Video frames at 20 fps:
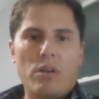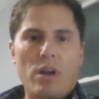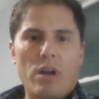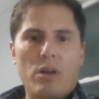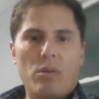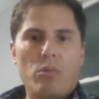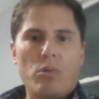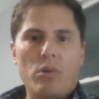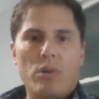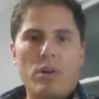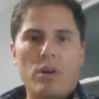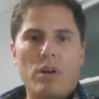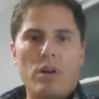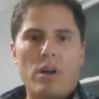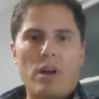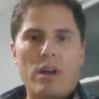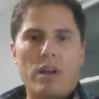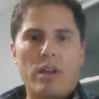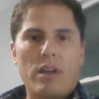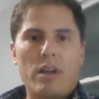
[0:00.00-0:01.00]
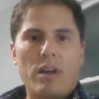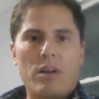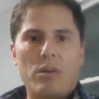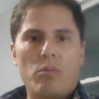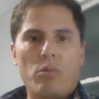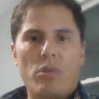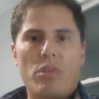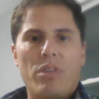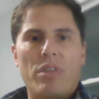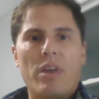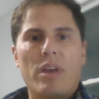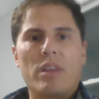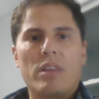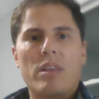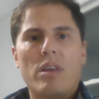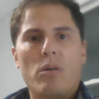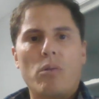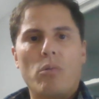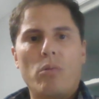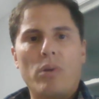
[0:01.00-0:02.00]
I would think
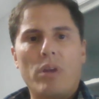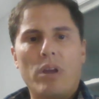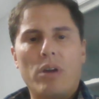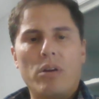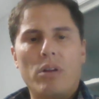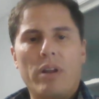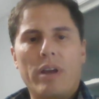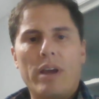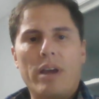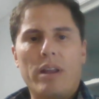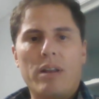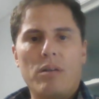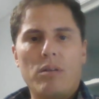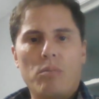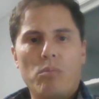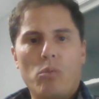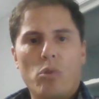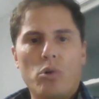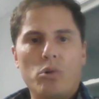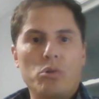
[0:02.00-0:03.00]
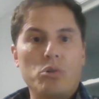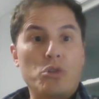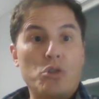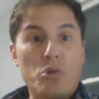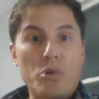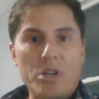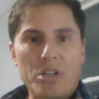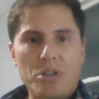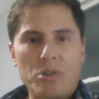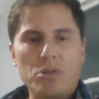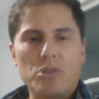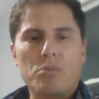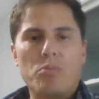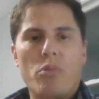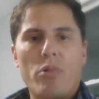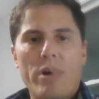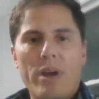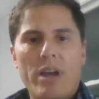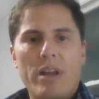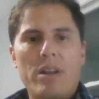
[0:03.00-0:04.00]
that we could get more nutritious
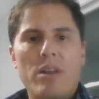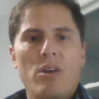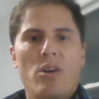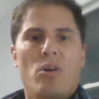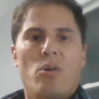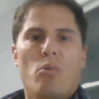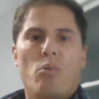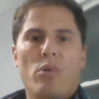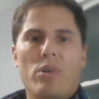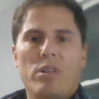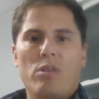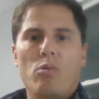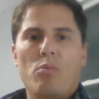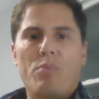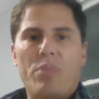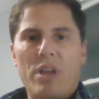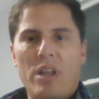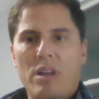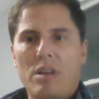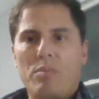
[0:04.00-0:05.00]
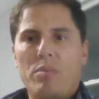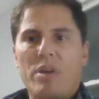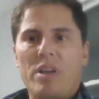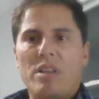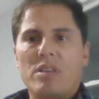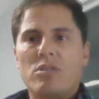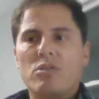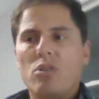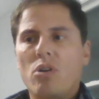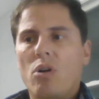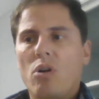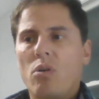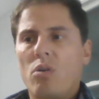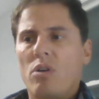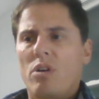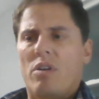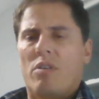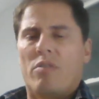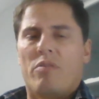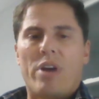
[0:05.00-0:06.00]
bread with lupini beans. So
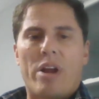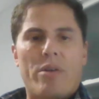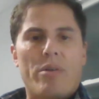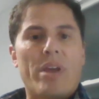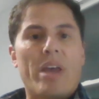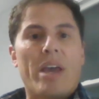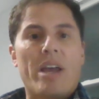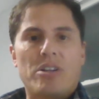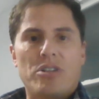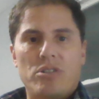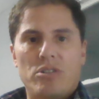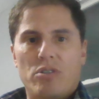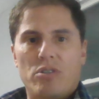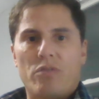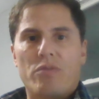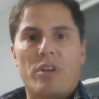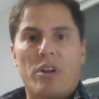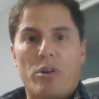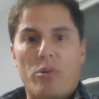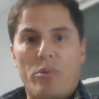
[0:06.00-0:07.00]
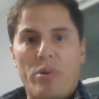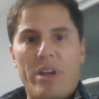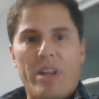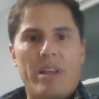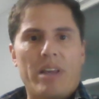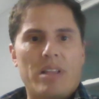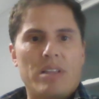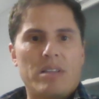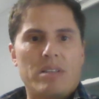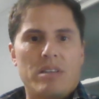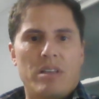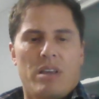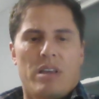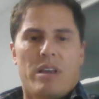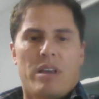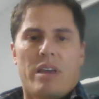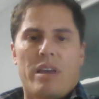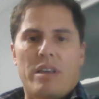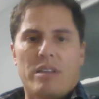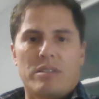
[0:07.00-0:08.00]
variations of ingredients
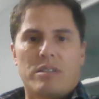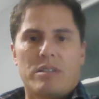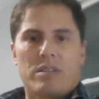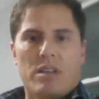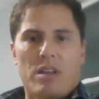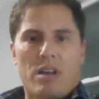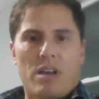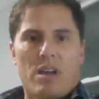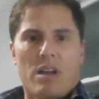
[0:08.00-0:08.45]
is